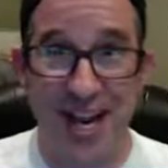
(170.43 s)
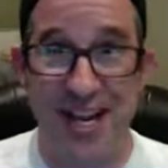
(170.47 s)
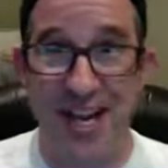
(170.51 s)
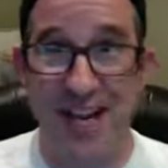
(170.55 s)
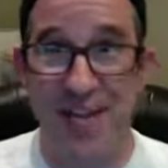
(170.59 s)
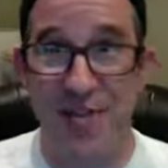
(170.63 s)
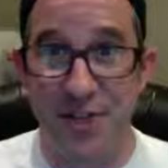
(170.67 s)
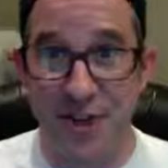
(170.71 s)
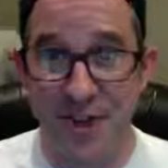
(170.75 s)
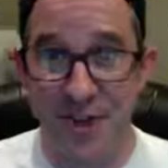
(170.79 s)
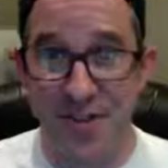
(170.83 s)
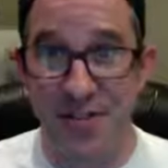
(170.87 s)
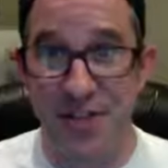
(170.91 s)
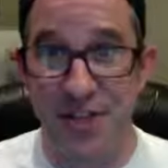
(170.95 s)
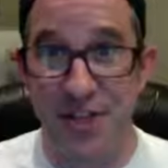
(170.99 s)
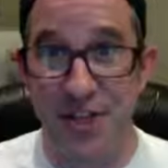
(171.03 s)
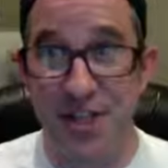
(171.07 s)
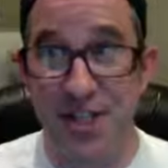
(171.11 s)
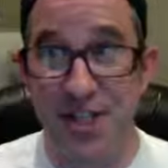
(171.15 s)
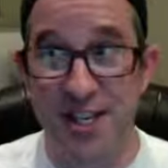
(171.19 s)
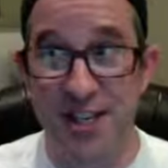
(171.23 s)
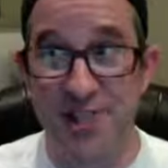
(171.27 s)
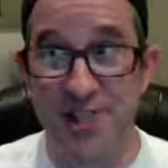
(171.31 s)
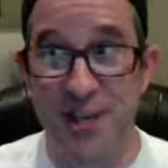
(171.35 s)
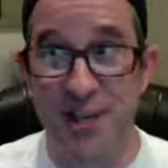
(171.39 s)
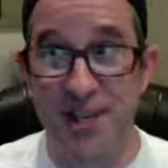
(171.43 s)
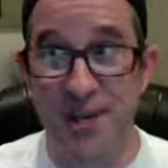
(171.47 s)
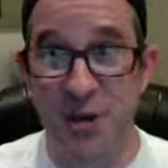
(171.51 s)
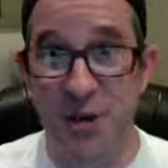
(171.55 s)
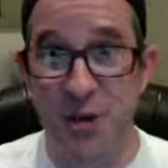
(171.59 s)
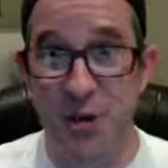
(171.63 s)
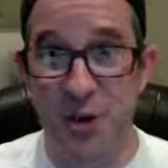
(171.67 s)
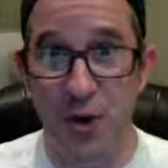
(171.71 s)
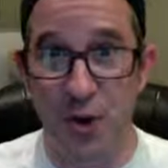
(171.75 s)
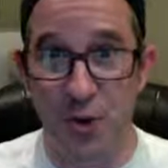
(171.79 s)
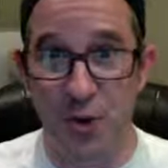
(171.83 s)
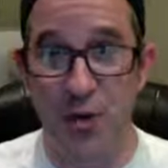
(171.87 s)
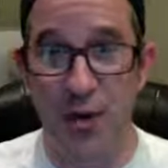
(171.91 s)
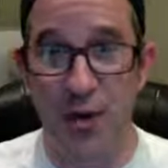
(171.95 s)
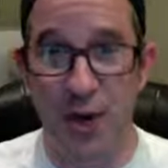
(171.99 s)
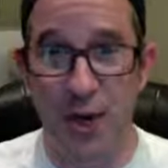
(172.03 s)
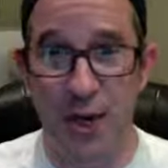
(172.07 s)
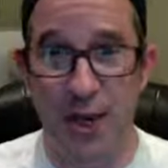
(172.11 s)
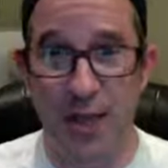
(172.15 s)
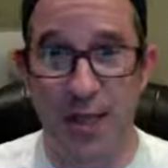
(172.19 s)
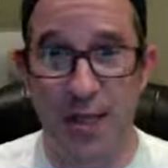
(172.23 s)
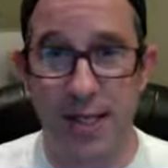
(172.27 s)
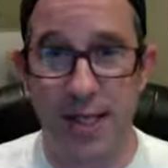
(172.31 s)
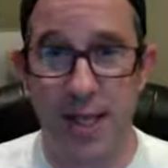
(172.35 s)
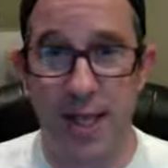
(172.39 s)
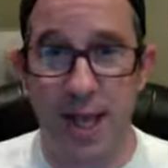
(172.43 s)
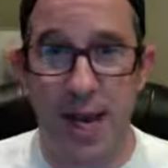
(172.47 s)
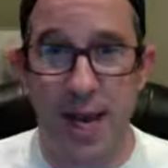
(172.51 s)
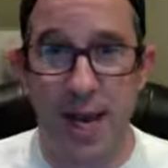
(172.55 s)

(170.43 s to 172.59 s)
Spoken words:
of different definitions, even if you Google it.